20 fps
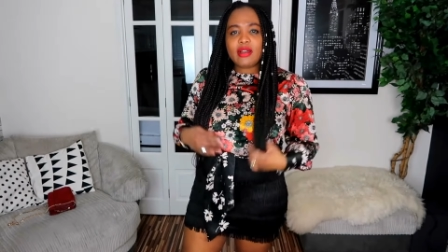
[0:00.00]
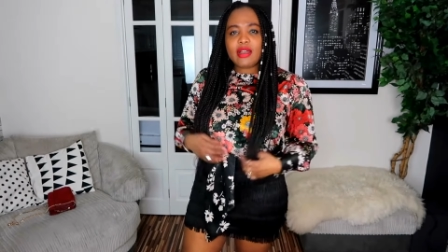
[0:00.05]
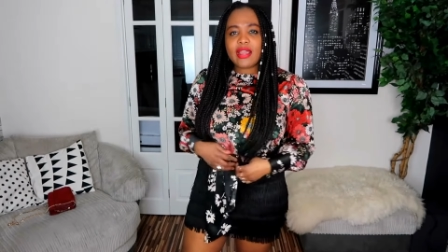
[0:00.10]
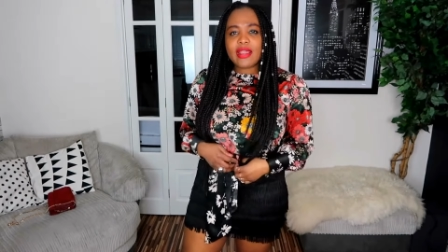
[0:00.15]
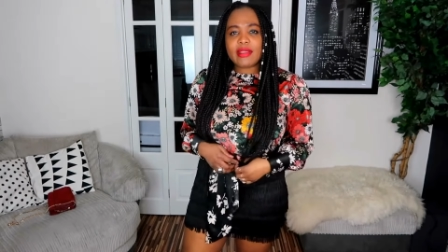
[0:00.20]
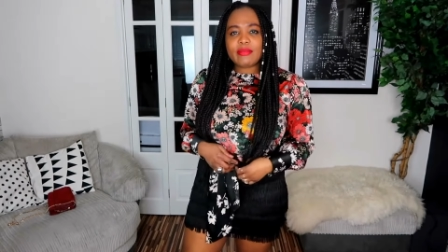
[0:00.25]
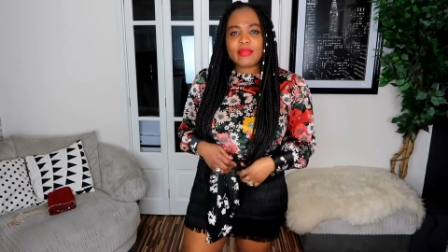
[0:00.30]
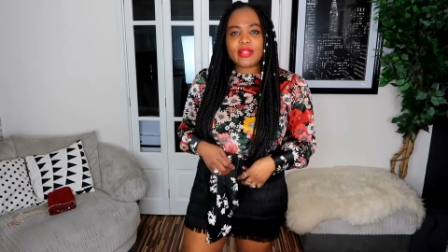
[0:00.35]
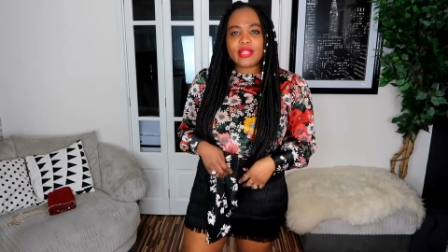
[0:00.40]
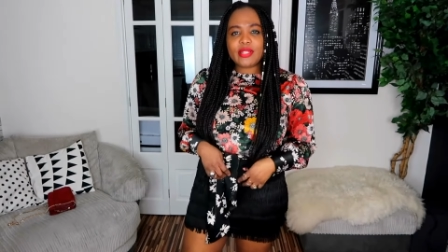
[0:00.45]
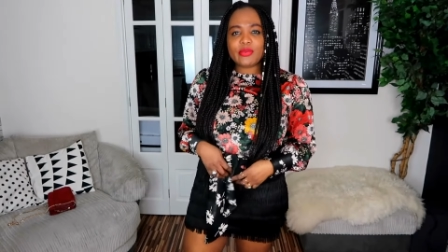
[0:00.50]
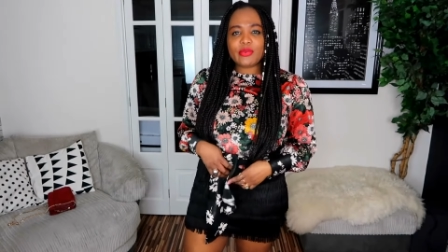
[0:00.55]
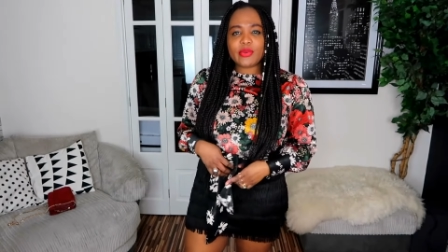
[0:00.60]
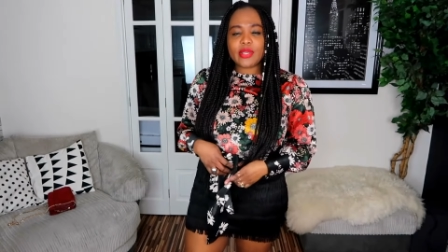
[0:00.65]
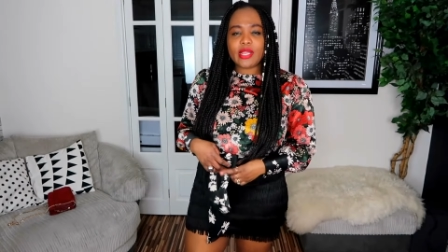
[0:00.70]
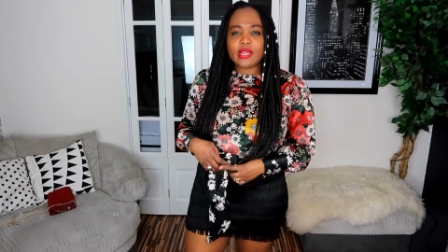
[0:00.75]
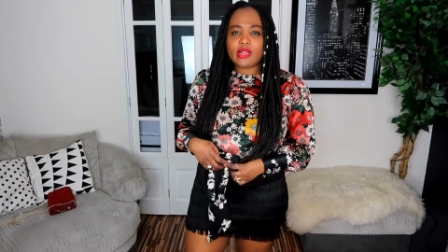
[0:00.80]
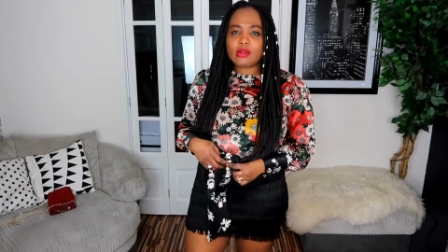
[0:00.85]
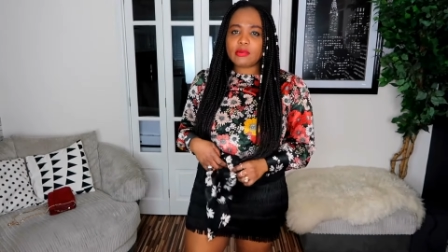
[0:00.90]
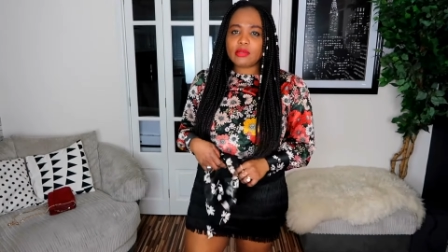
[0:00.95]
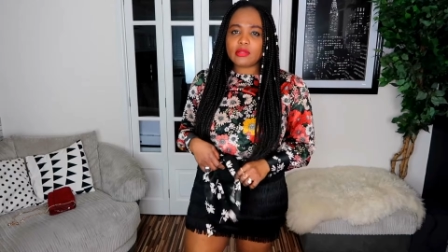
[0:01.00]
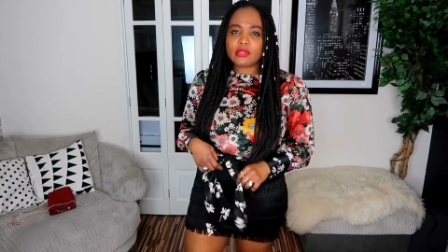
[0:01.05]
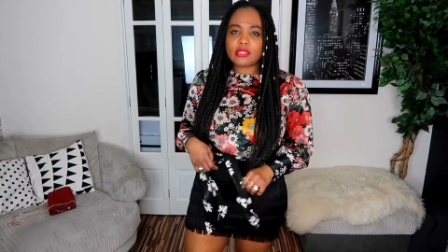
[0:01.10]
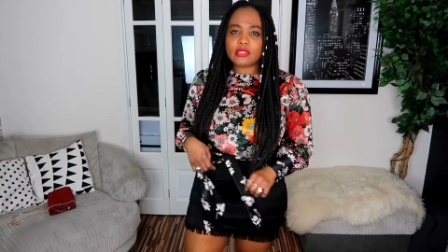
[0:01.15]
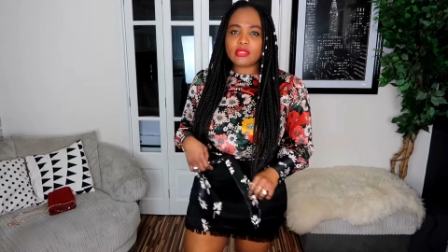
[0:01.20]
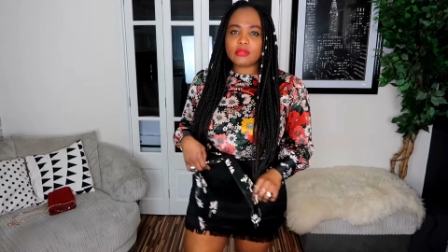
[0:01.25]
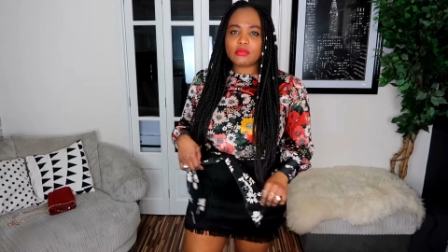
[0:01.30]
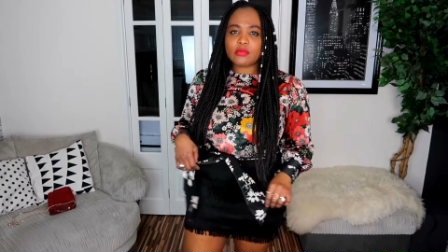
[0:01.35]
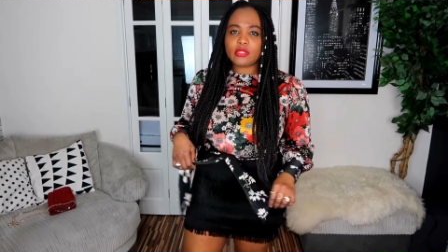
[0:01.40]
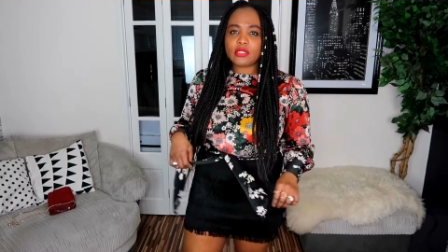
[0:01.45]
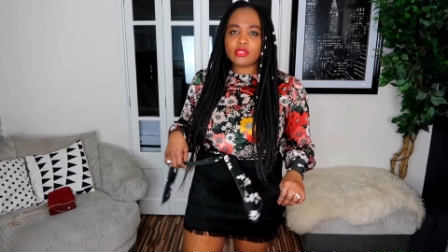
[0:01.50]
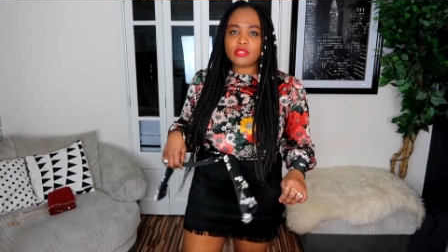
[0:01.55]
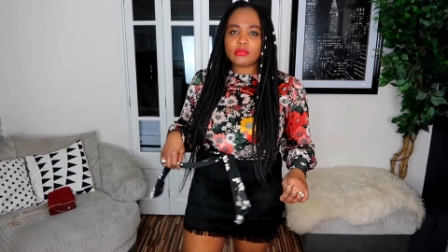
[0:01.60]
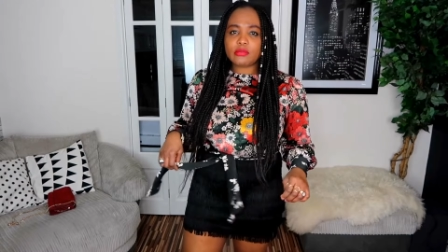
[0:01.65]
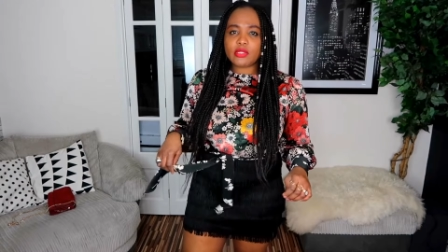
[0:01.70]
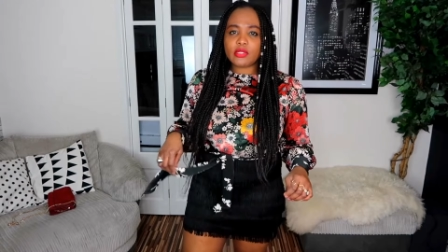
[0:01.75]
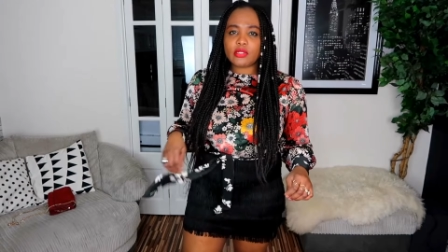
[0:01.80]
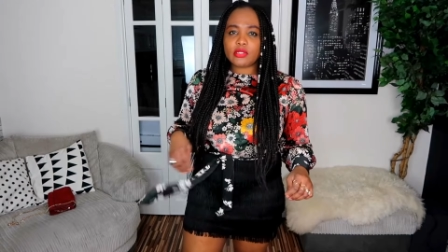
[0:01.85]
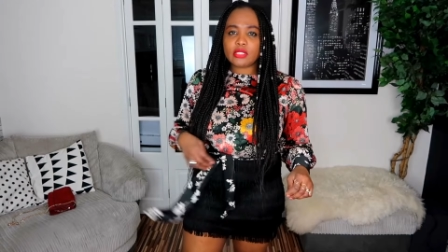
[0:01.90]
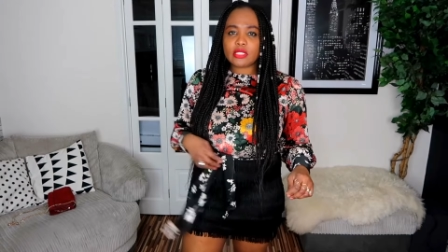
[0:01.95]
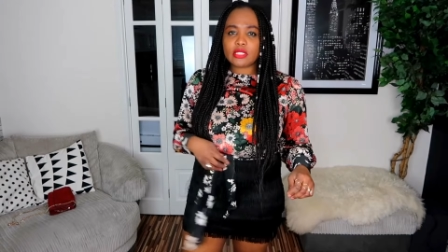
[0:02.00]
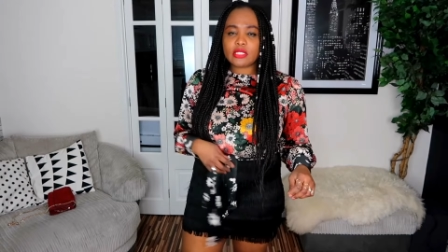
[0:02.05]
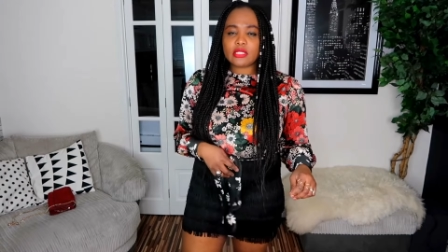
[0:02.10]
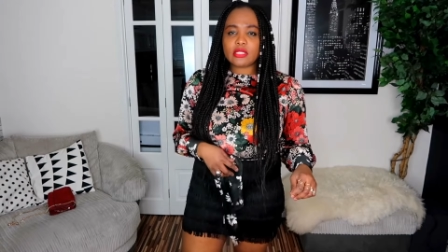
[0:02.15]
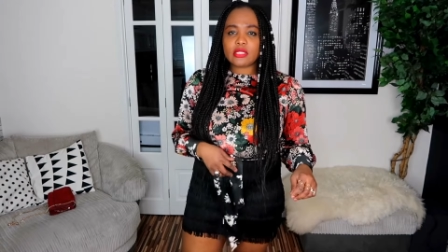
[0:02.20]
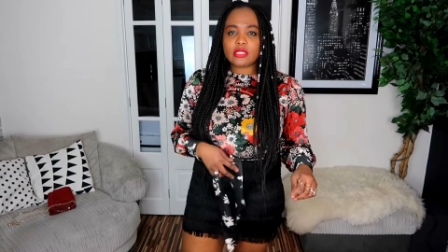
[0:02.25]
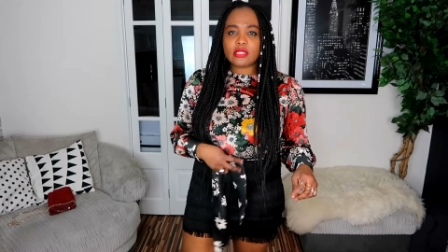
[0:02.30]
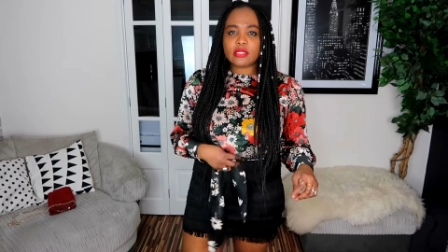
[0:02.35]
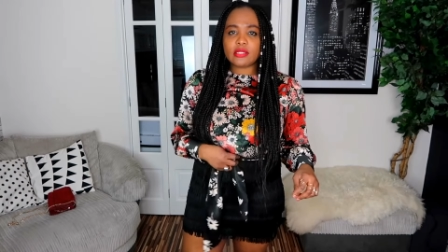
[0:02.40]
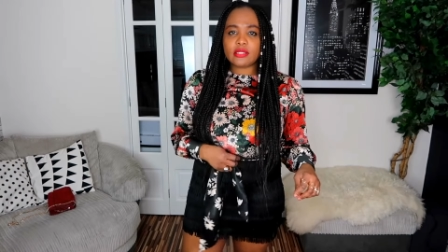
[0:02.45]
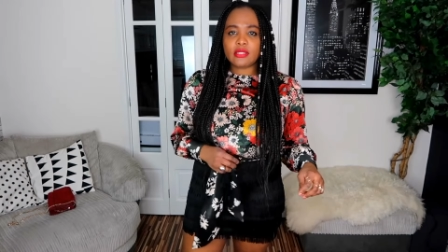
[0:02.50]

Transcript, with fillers: I really don't care about this one, to be honest.